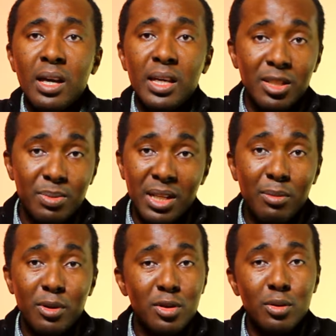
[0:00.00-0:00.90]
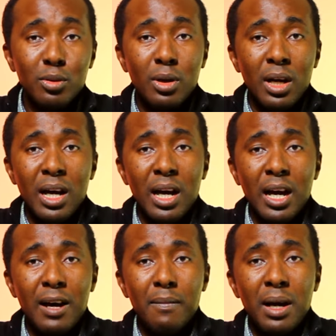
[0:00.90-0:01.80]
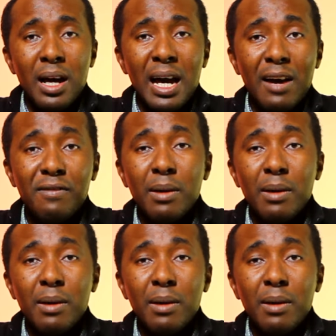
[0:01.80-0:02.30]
he's been able to uh, have